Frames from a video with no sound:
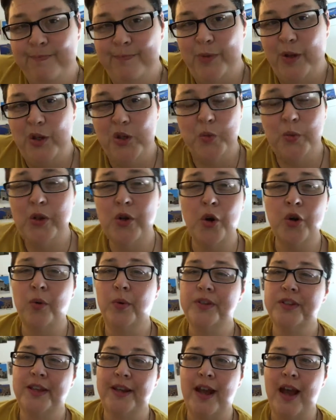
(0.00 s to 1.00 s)
because we don't know
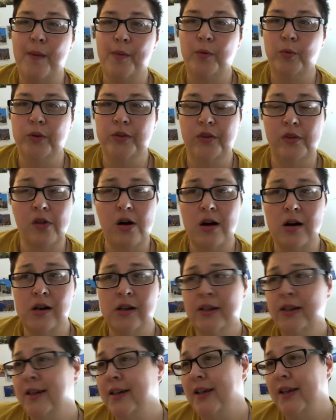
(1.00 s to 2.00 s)
what's going to happen with the
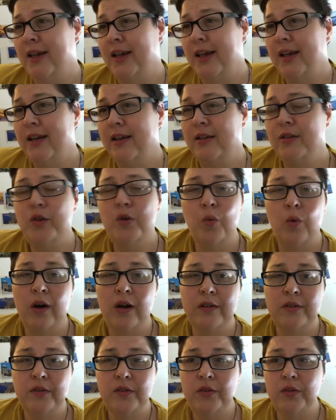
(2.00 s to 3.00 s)
law, and you
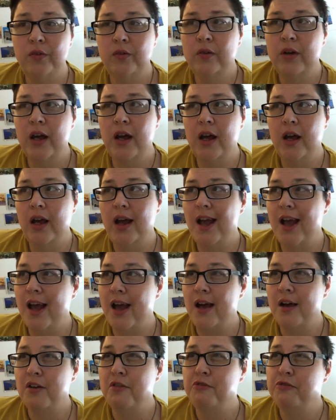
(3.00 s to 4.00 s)
want to
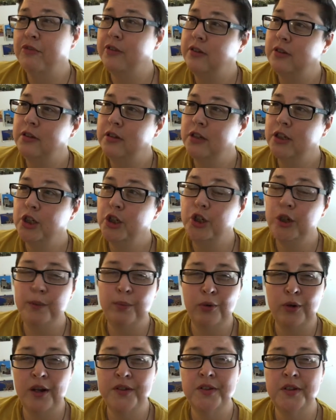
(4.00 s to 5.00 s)
have good
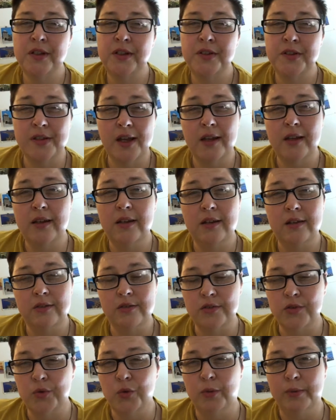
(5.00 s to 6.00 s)
precedent set in
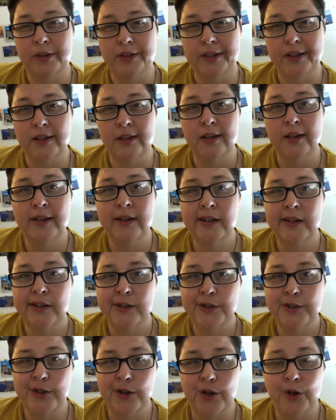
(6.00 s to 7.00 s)
your school building.
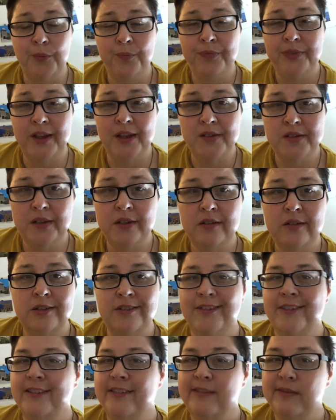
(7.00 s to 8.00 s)
So that's it.
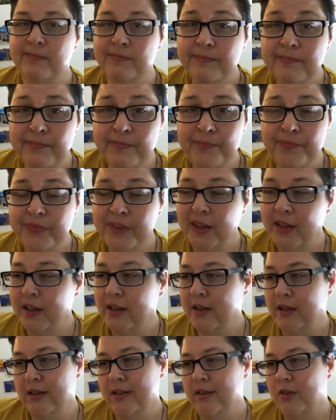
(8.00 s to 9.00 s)

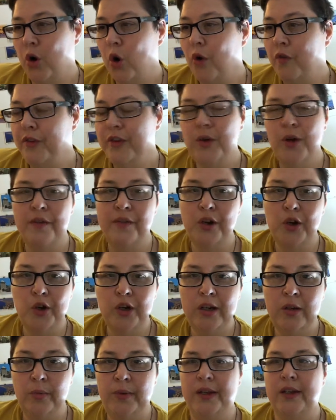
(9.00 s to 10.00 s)
Hopefully you have a
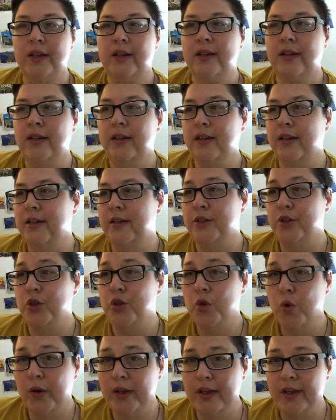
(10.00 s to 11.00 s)
great weekend and can
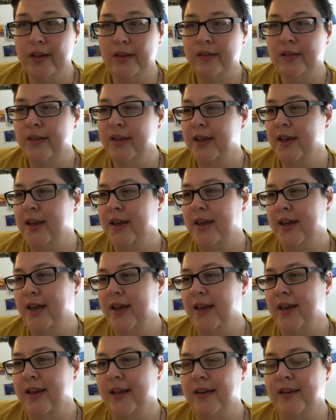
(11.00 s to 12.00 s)
enjoy it
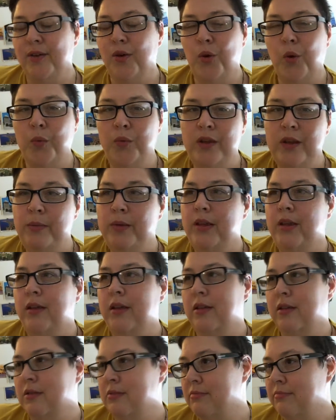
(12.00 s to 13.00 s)
and only
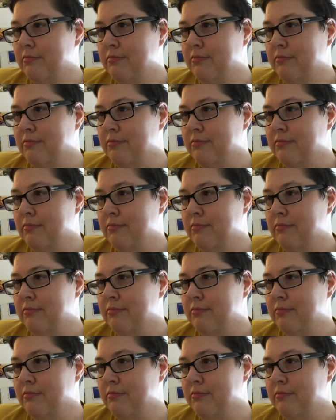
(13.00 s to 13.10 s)
be